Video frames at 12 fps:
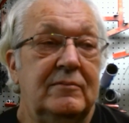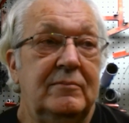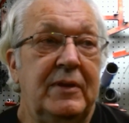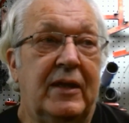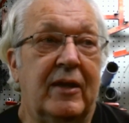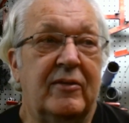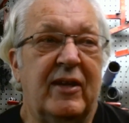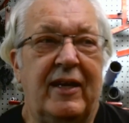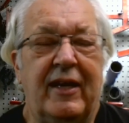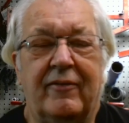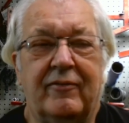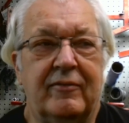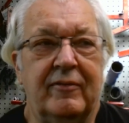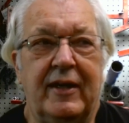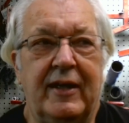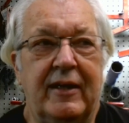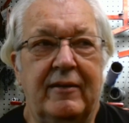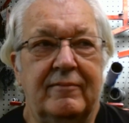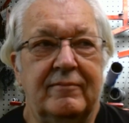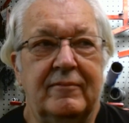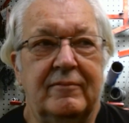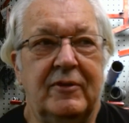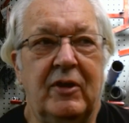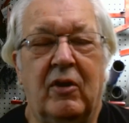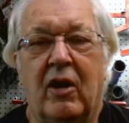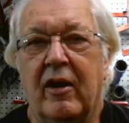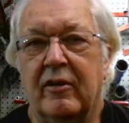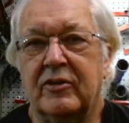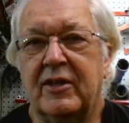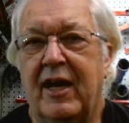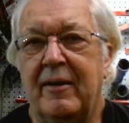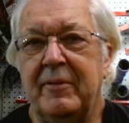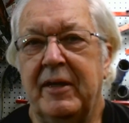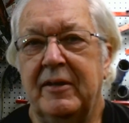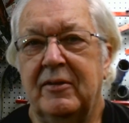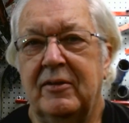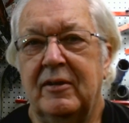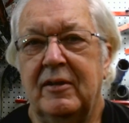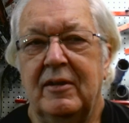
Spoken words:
because they left really, you know, harsh comments.